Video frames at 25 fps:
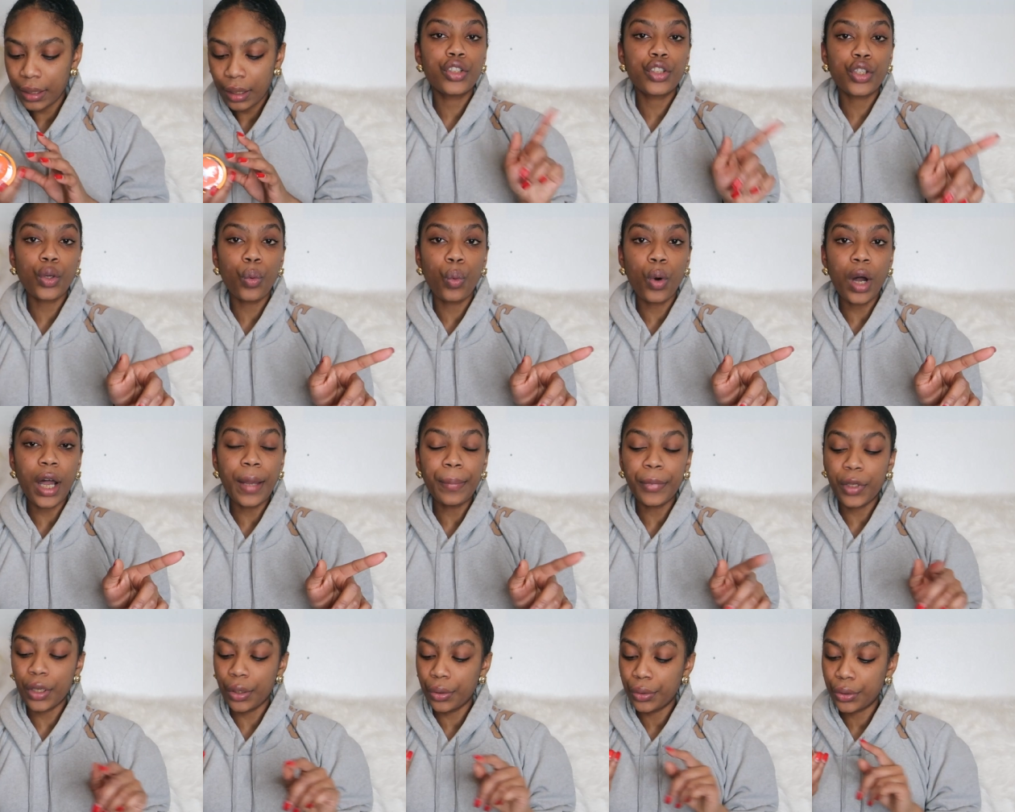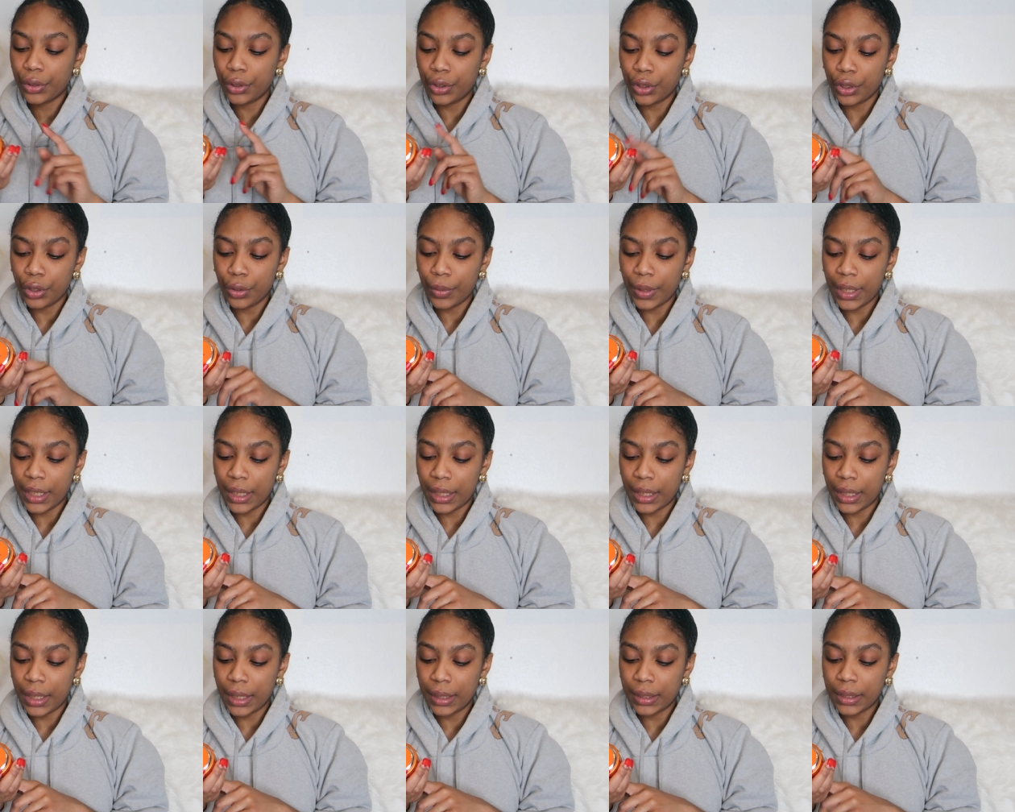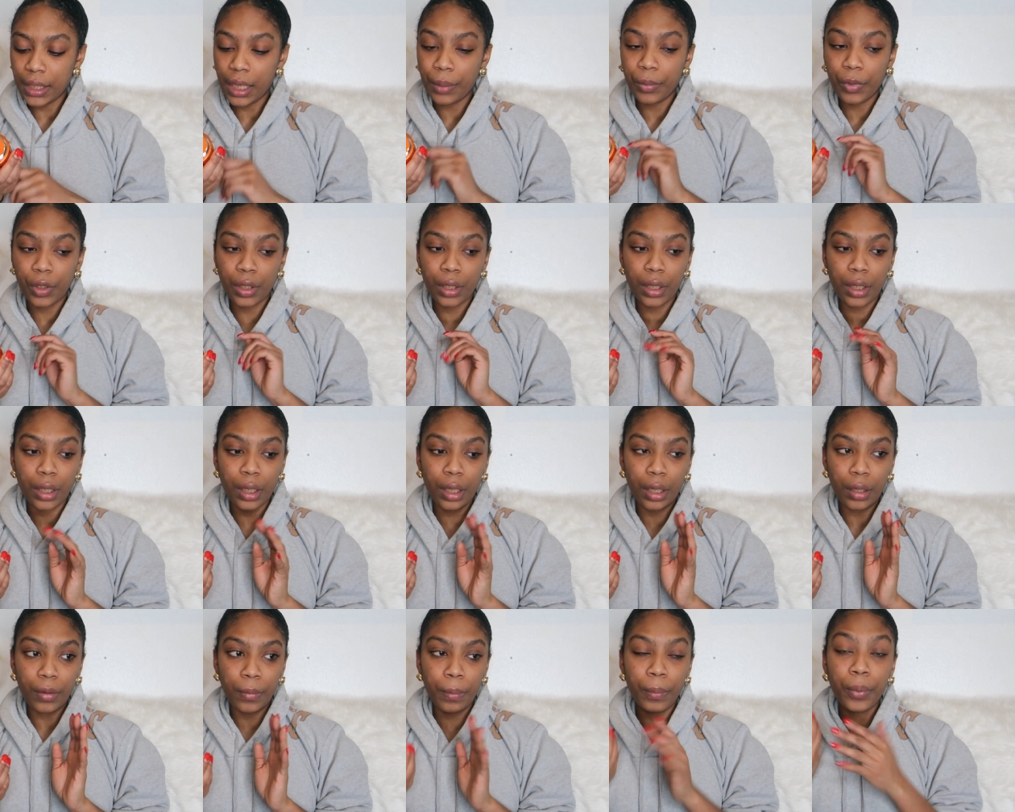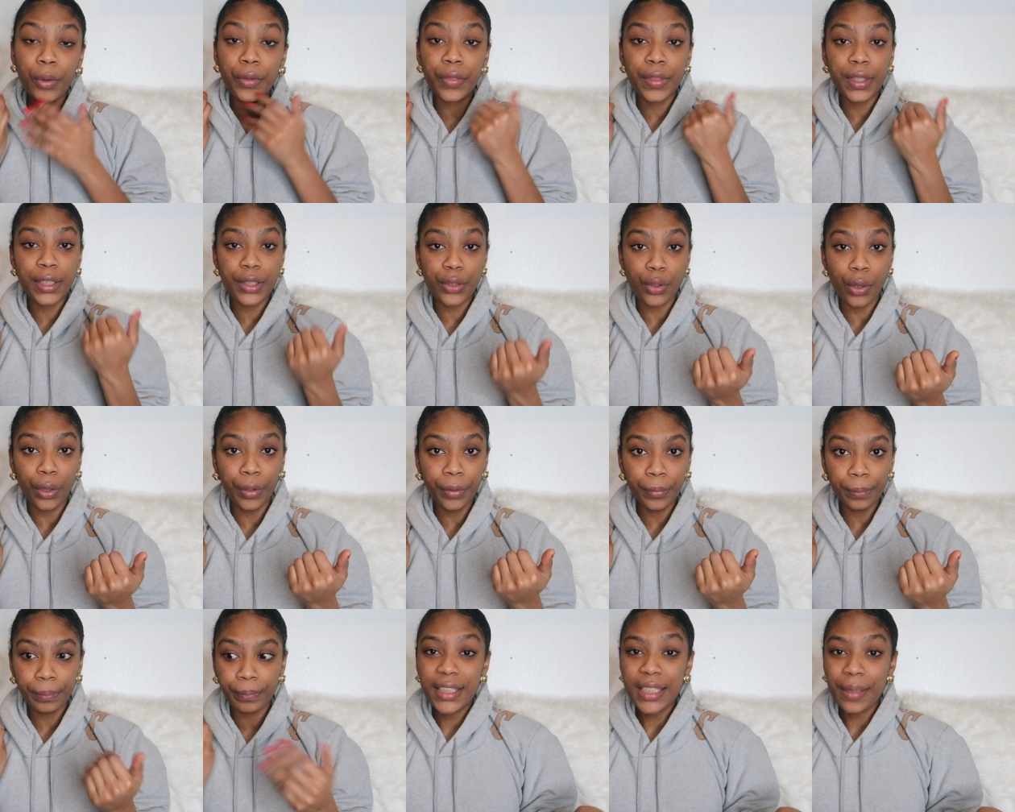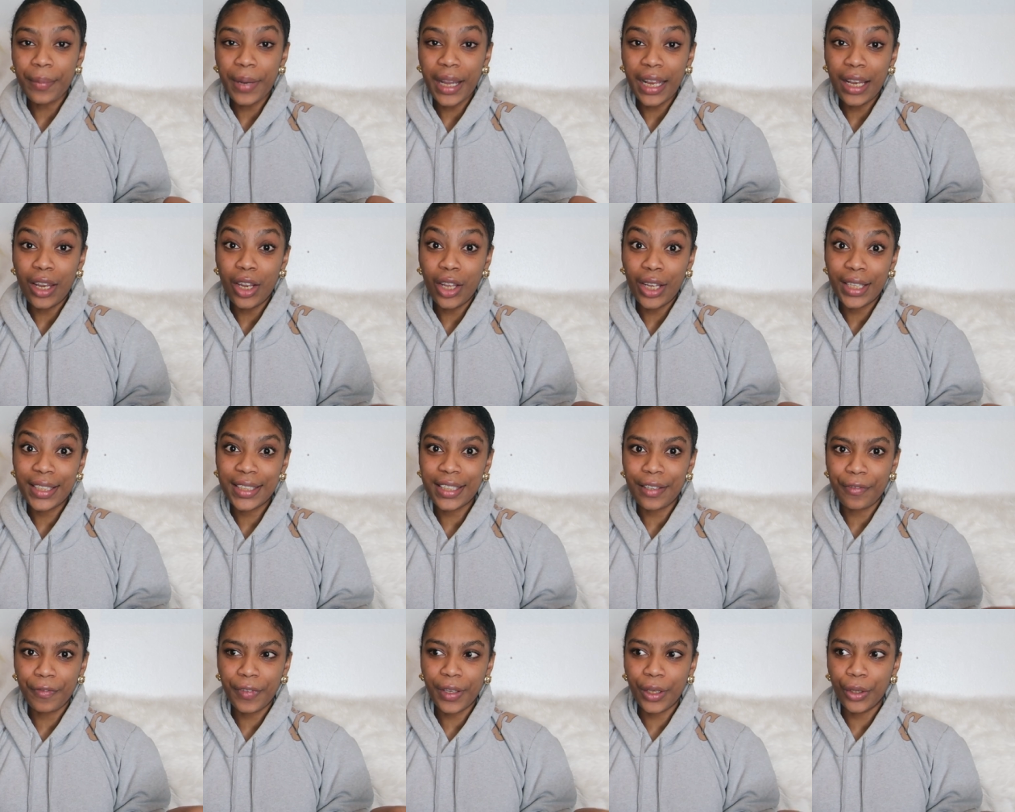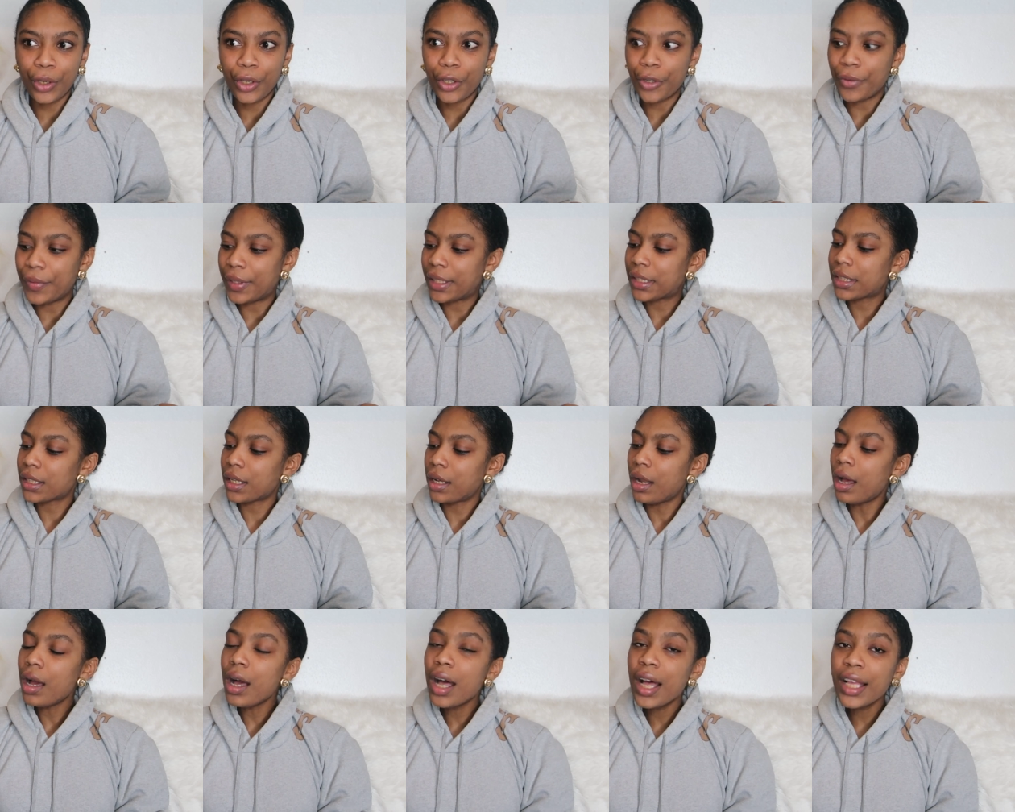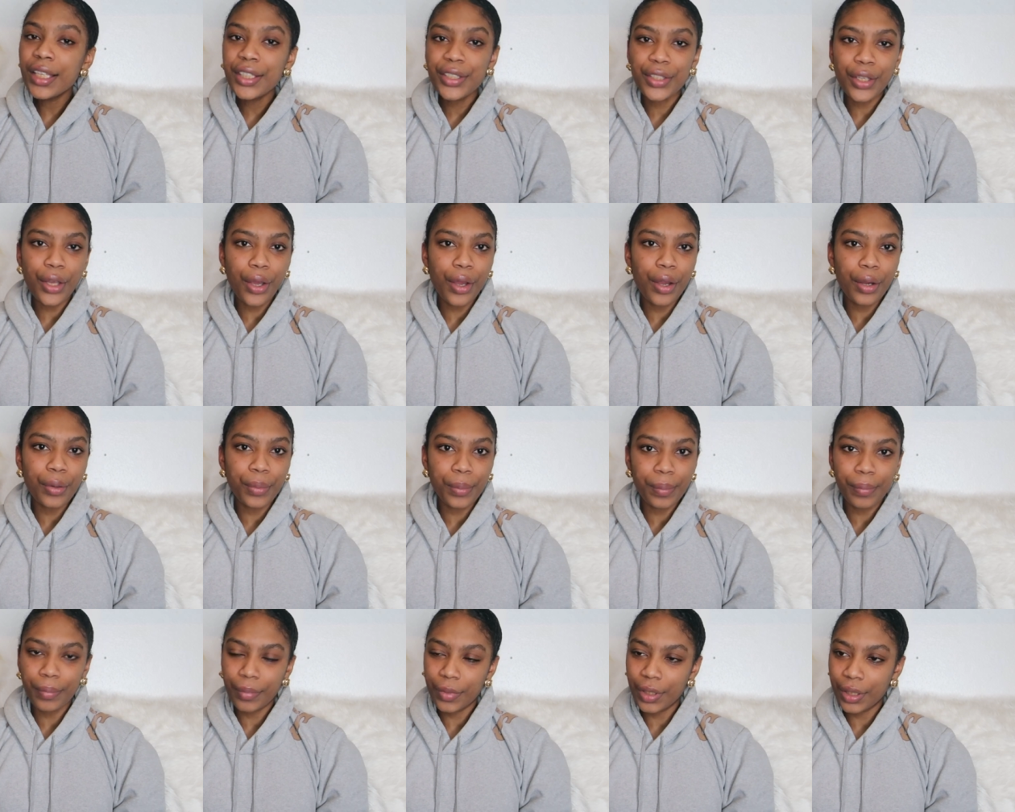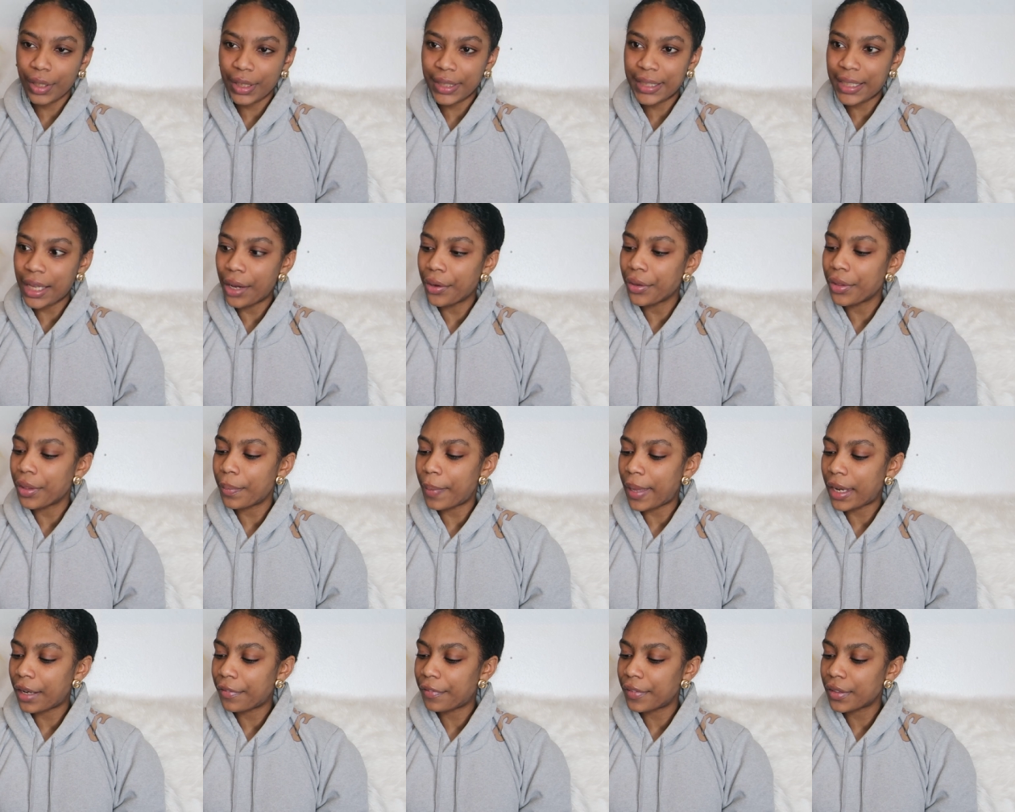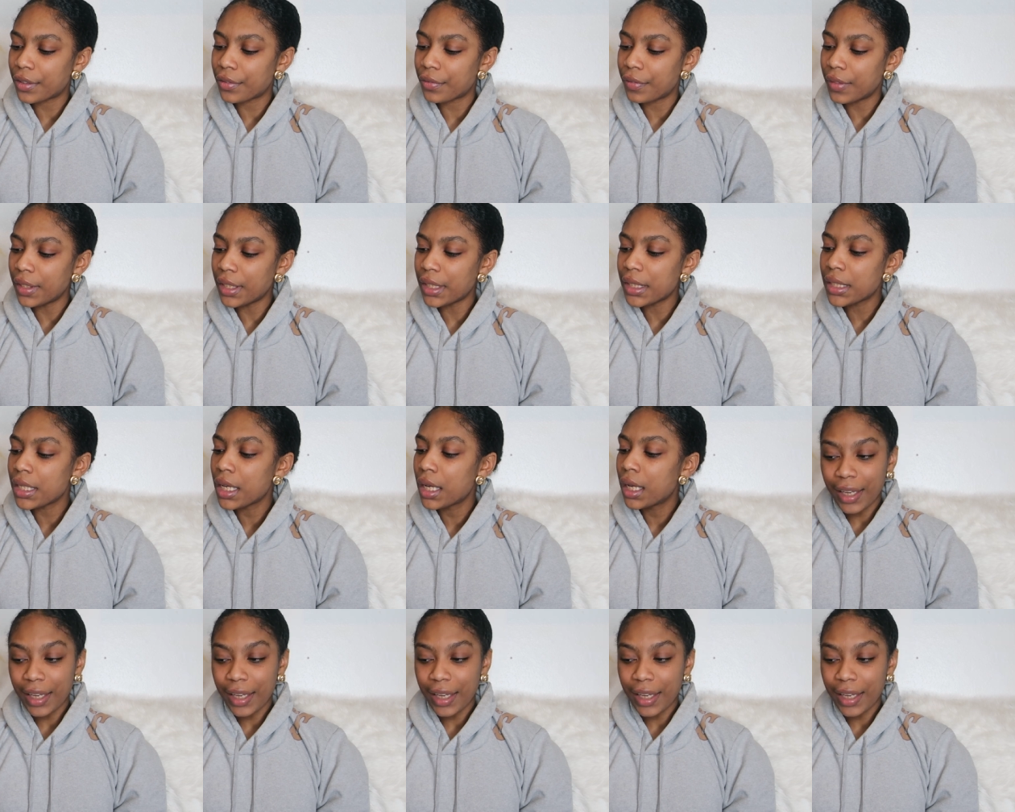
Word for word: So what I'm going to do is I'm going to put this on because I might learn something new in this class. So I'm going to tell you the benefits of this.